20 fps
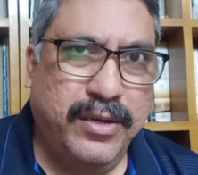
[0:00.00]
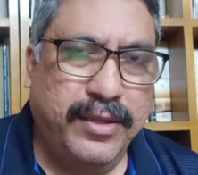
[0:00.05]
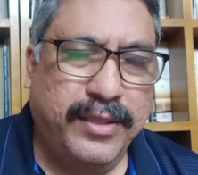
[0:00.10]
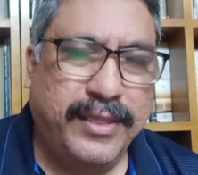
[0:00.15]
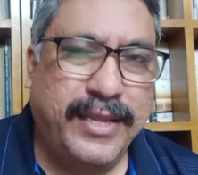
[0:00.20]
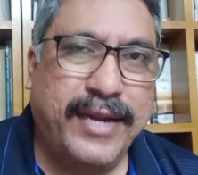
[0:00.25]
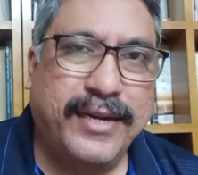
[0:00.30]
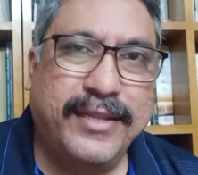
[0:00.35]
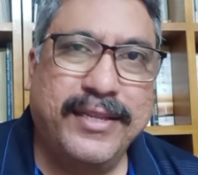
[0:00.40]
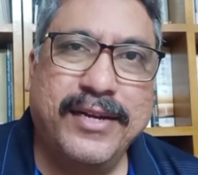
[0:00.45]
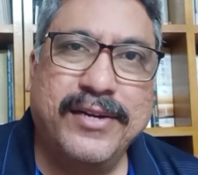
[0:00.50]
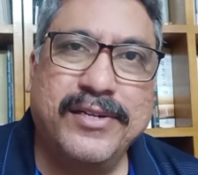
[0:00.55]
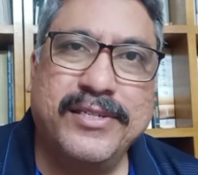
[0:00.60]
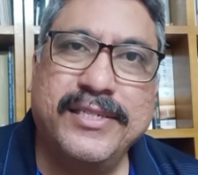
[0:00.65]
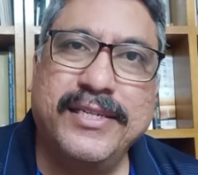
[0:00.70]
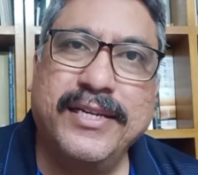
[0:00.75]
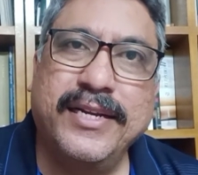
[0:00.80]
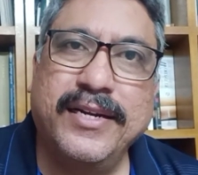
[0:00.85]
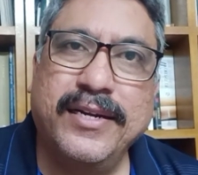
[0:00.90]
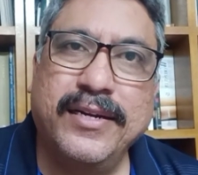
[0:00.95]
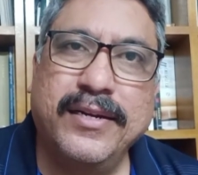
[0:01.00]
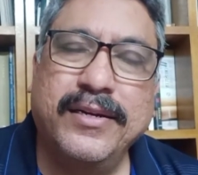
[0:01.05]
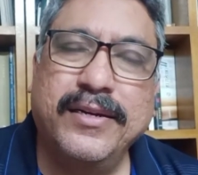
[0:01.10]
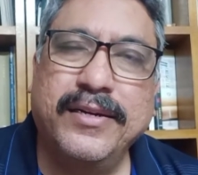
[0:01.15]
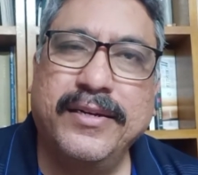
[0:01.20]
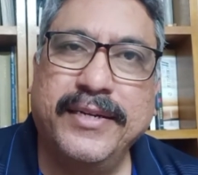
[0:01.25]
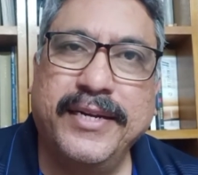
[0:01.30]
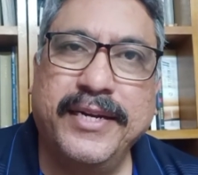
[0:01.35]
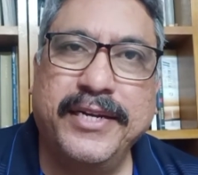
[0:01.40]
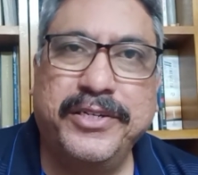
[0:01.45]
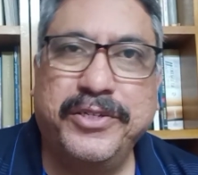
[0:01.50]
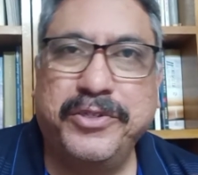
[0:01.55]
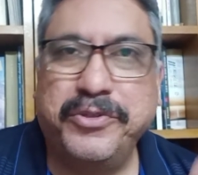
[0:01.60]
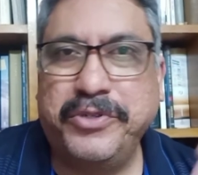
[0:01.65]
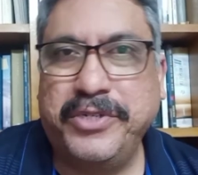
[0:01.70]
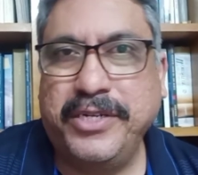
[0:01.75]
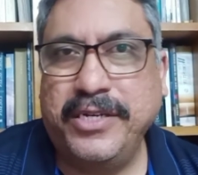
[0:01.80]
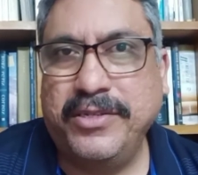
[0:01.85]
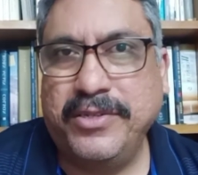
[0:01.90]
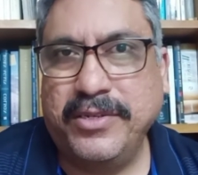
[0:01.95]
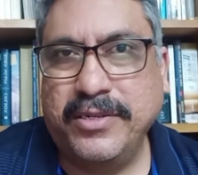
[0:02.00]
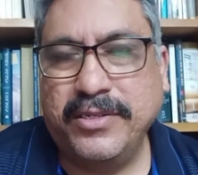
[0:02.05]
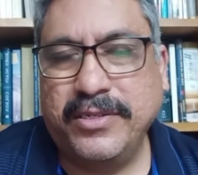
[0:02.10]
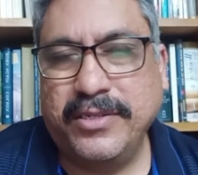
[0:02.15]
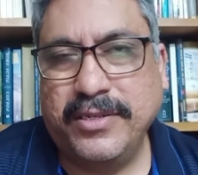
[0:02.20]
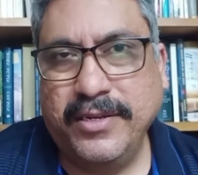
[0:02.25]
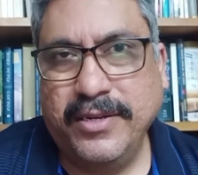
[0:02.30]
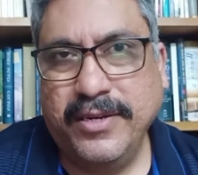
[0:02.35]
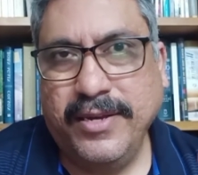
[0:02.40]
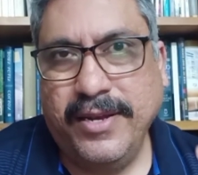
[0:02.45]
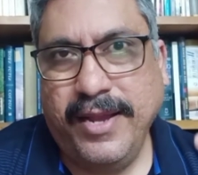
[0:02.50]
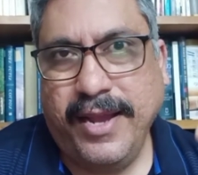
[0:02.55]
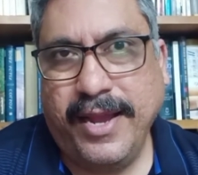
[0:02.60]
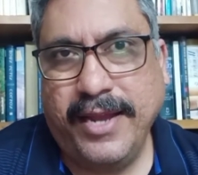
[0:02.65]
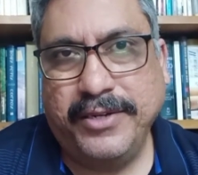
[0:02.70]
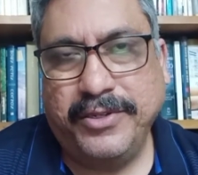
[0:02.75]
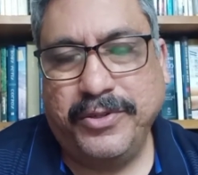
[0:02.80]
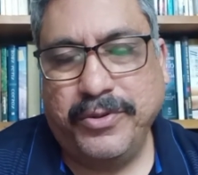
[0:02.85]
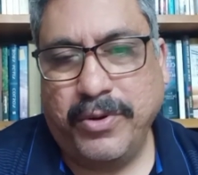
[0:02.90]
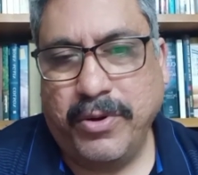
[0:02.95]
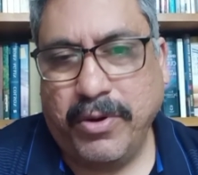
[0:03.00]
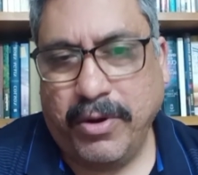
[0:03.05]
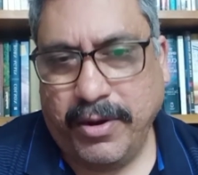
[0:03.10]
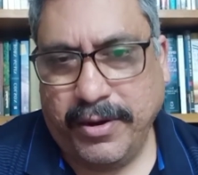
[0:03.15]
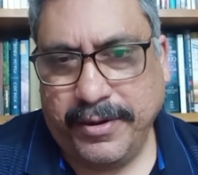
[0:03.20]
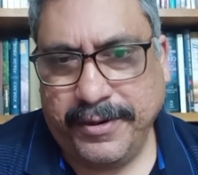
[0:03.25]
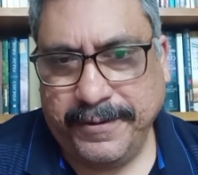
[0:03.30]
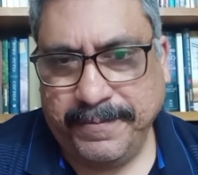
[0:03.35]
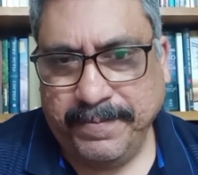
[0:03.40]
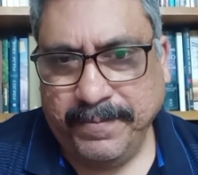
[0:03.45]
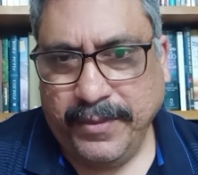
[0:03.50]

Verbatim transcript: that their sin did to Jesus and to God.